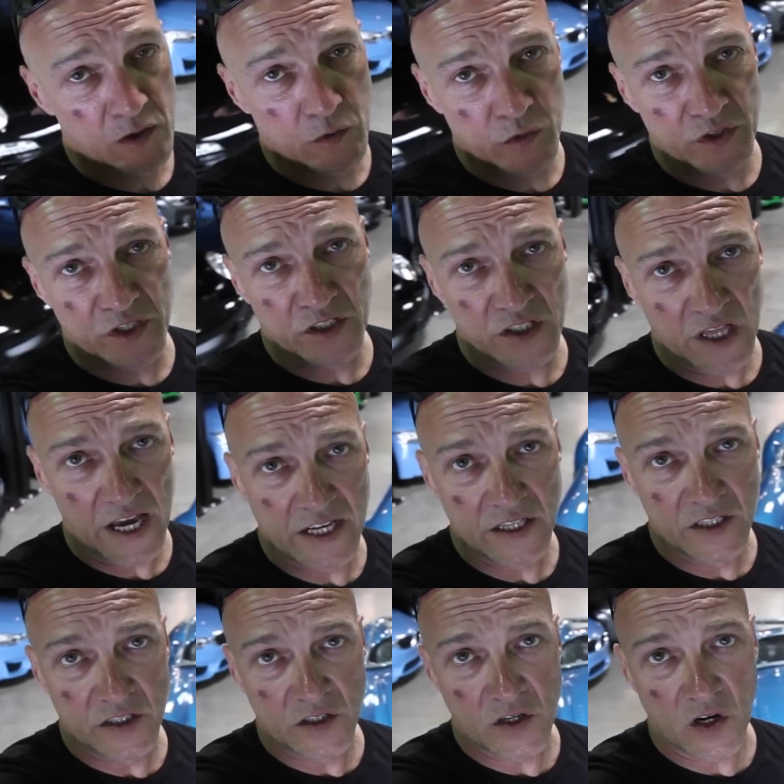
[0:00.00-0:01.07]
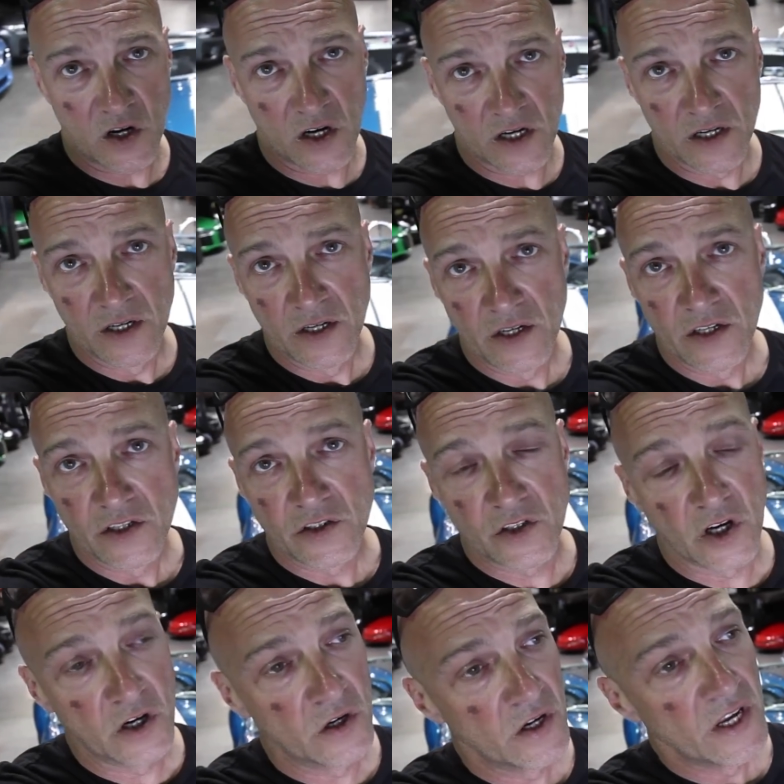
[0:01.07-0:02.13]
with this light little car.
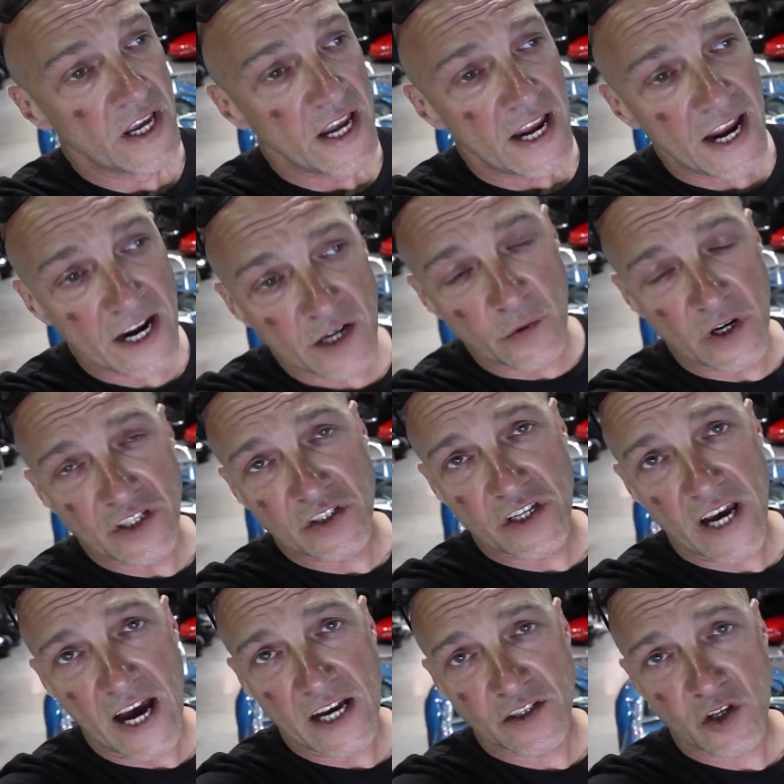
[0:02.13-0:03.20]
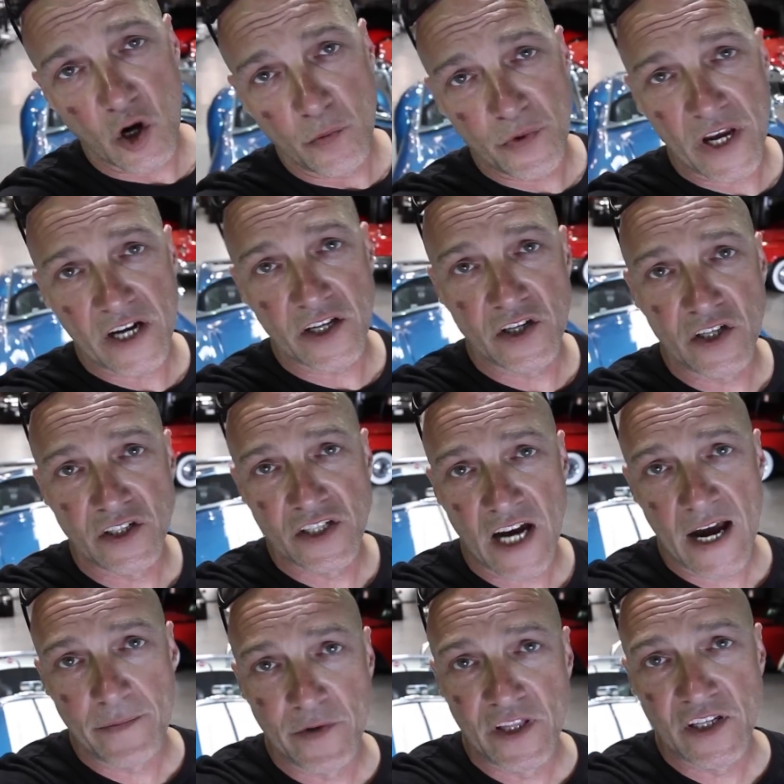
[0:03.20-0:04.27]
So anyways, you guys, hope you had a good
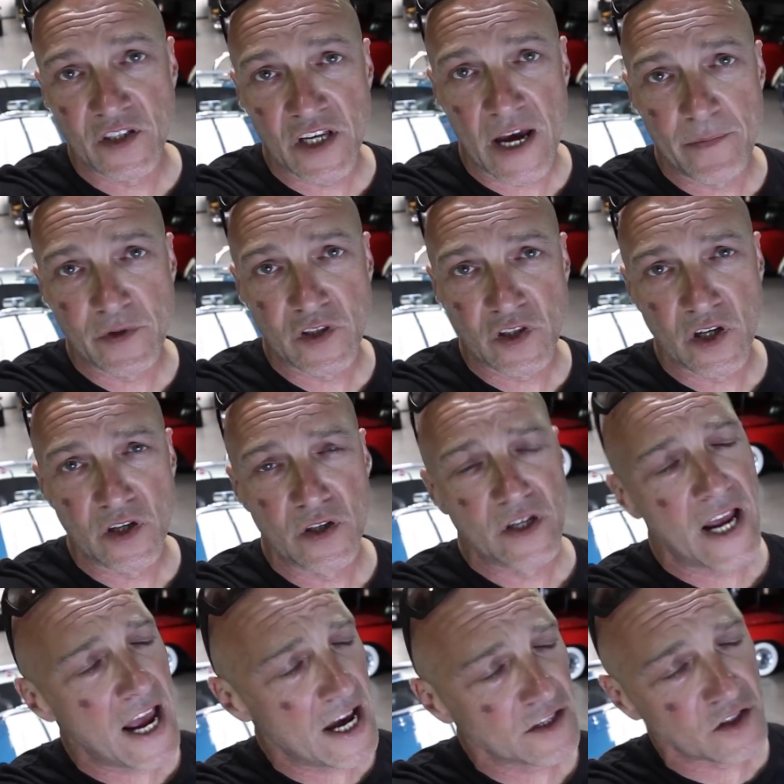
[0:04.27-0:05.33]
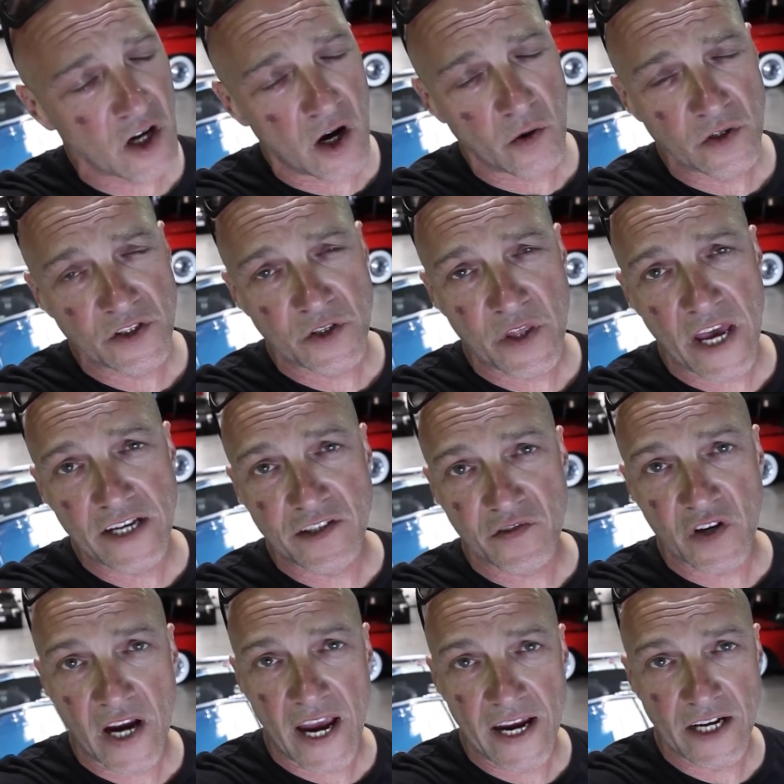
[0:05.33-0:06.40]
time in this episode. As always, thanks for
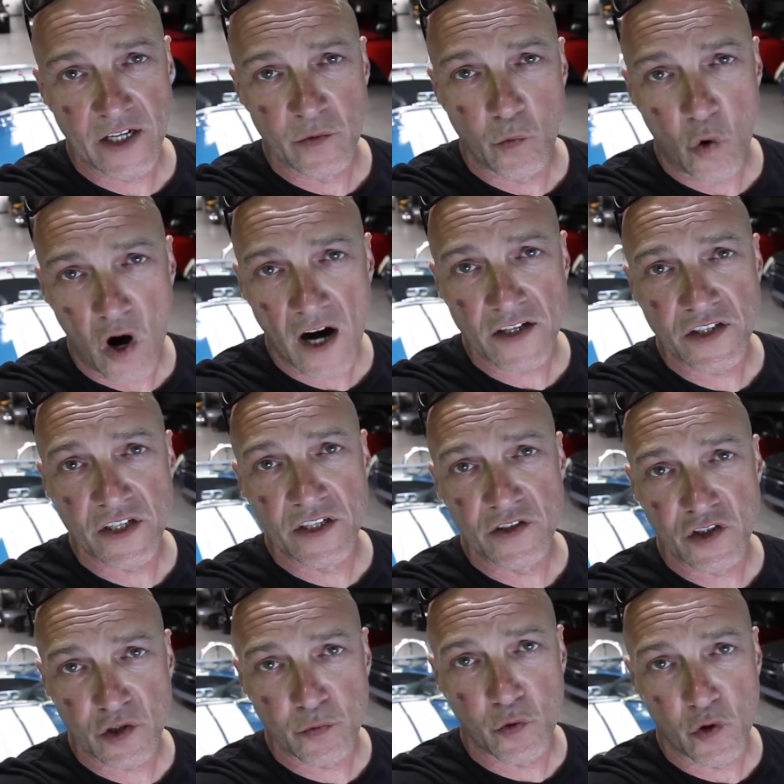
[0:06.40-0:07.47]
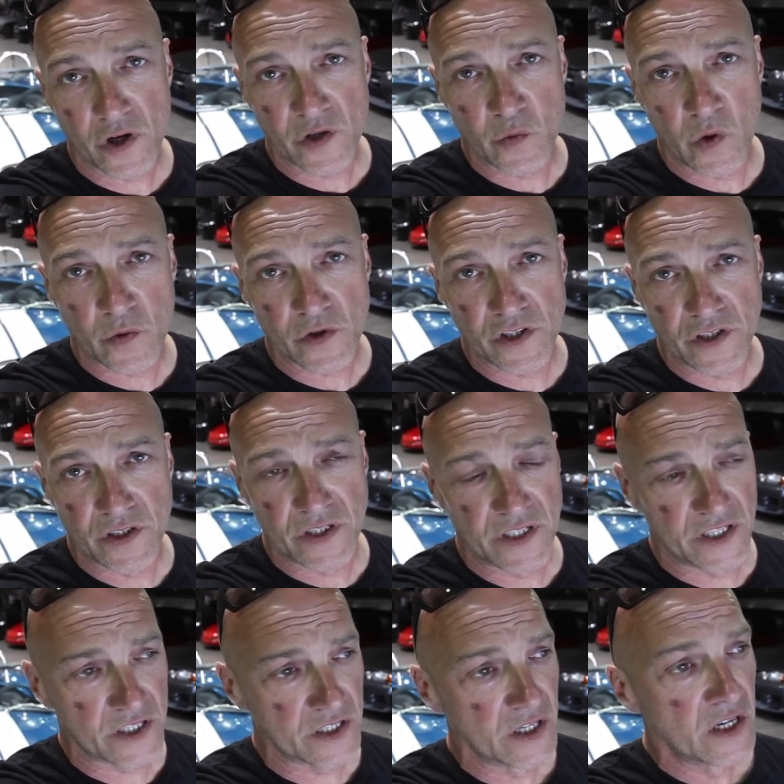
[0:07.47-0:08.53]
hanging and watching and supporting what we're doing
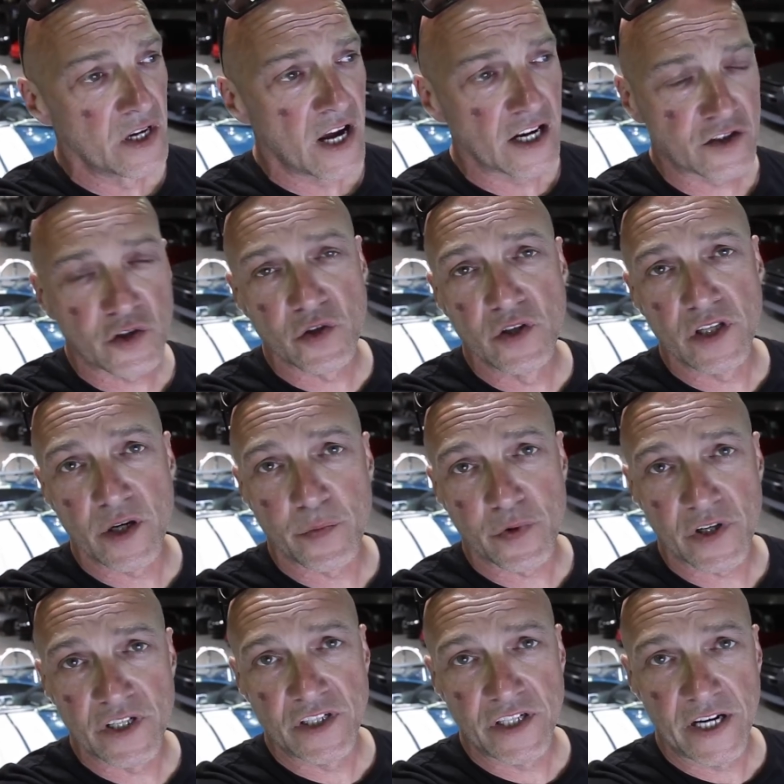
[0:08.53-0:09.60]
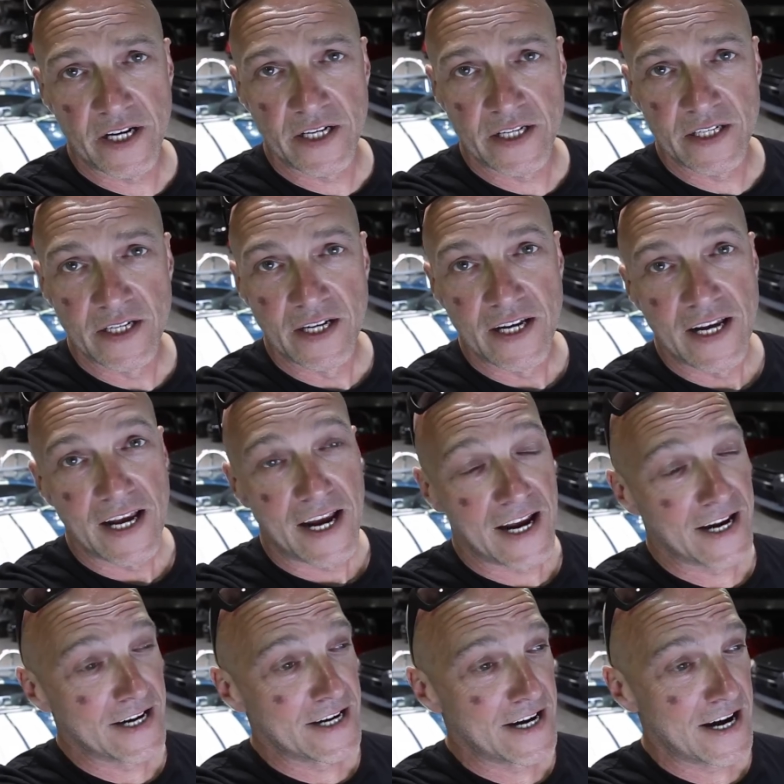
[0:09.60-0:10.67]
here. I truly appreciate it.
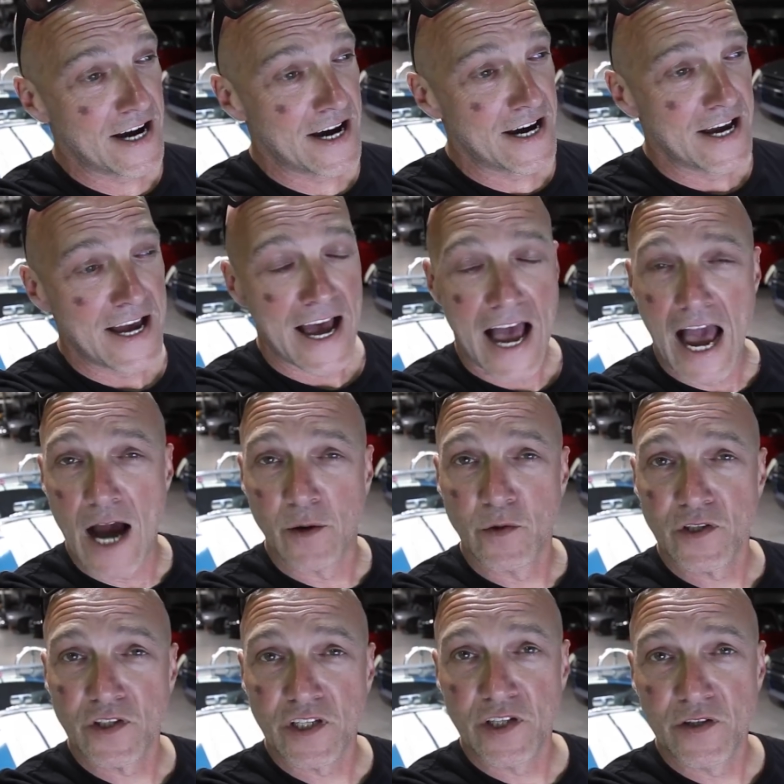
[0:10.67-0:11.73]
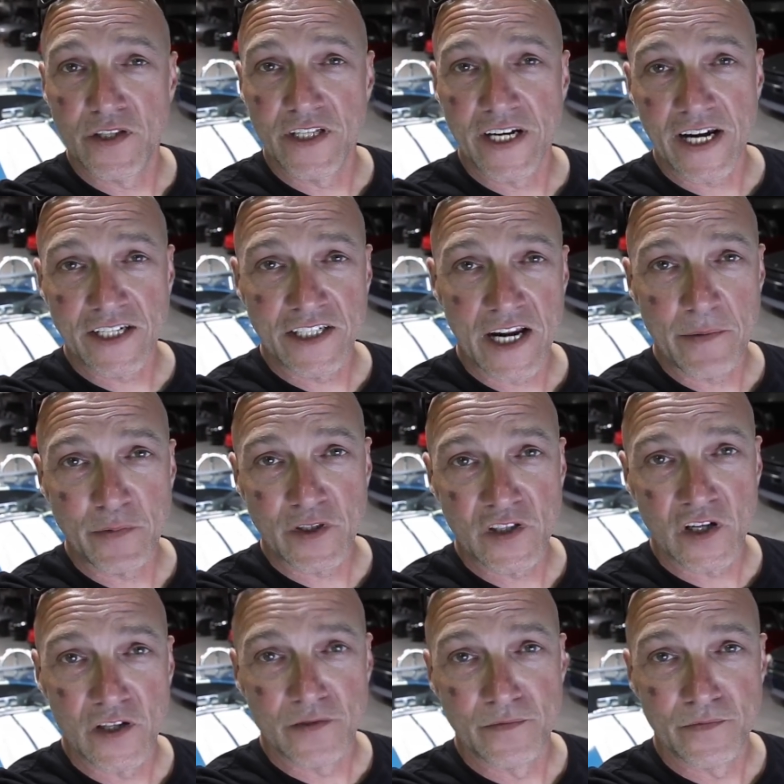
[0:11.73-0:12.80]
And I will see you in the next
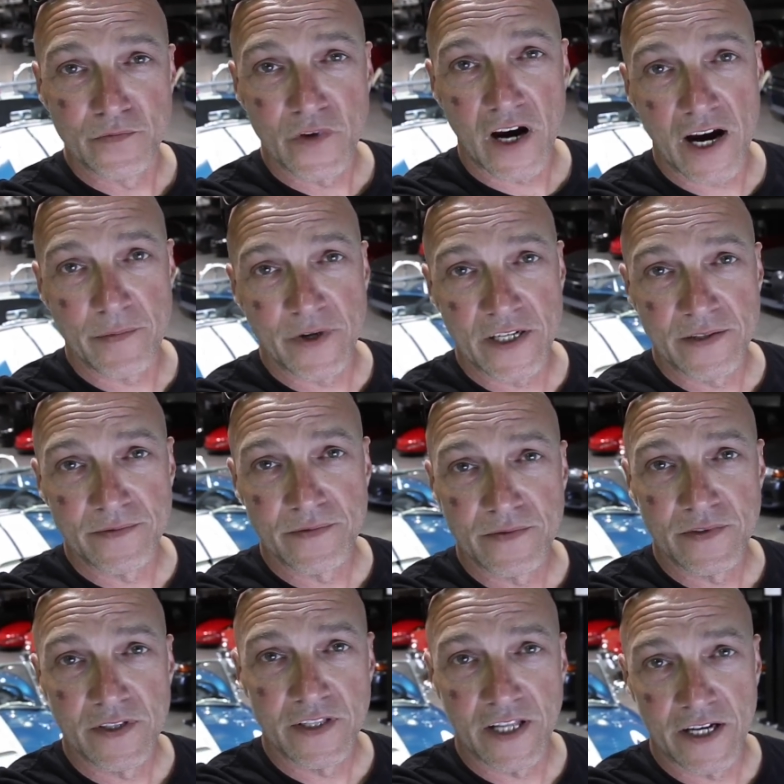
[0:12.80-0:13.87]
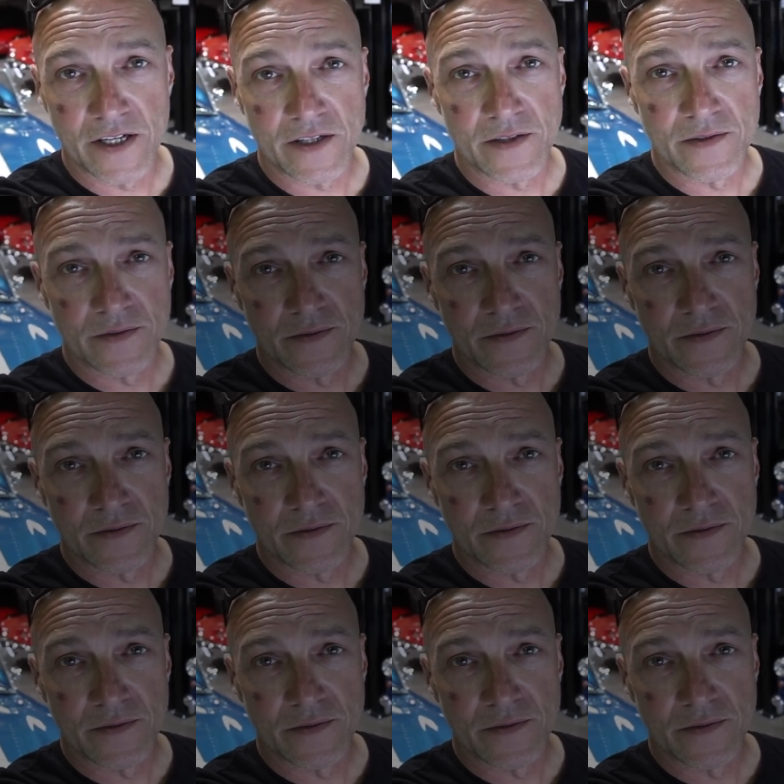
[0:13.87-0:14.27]
episode. All right, man. Later.